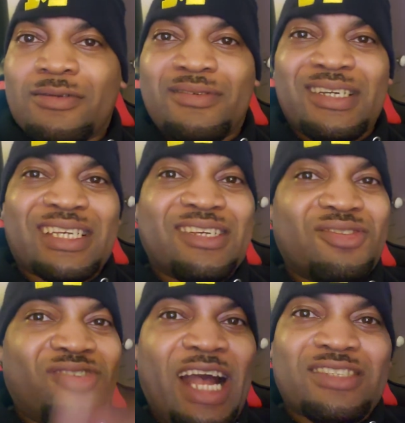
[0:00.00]
Look,
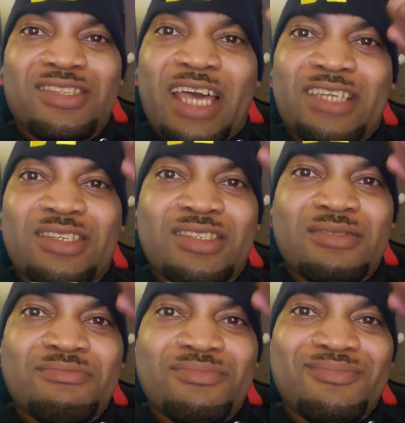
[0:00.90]

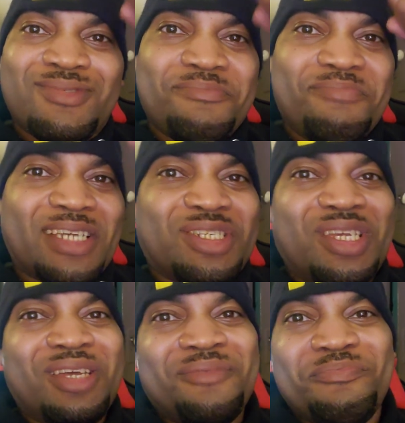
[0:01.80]
congratulations to
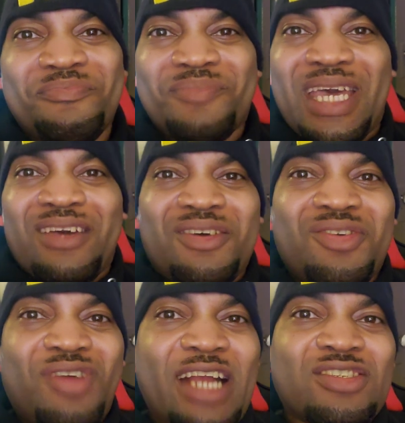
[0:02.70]
Michigan.
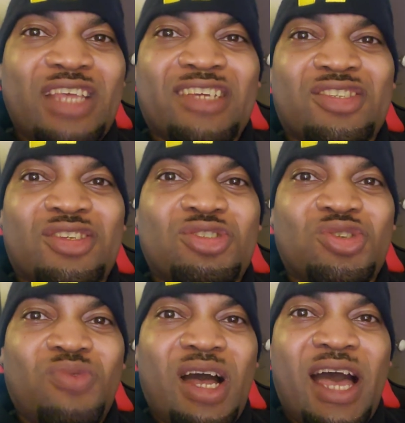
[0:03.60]
Congratulations to
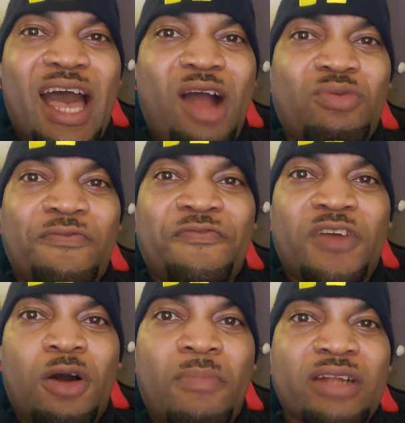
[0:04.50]
Juwan Howard,
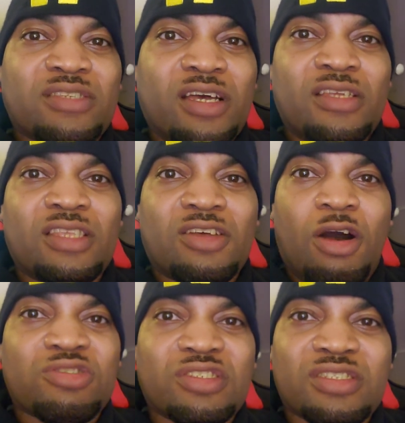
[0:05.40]
Phil Martelli, the
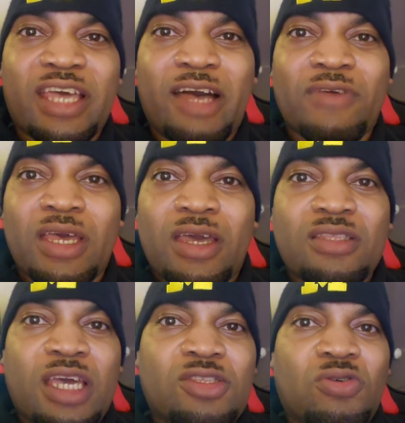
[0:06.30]
coaching staff.
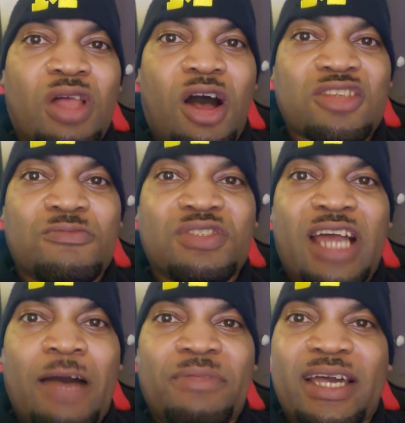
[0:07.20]
They doing an awesome
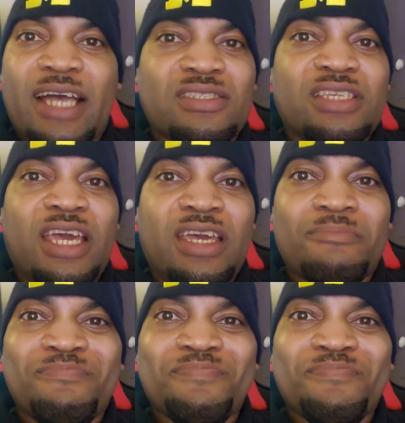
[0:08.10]
job. Like I said,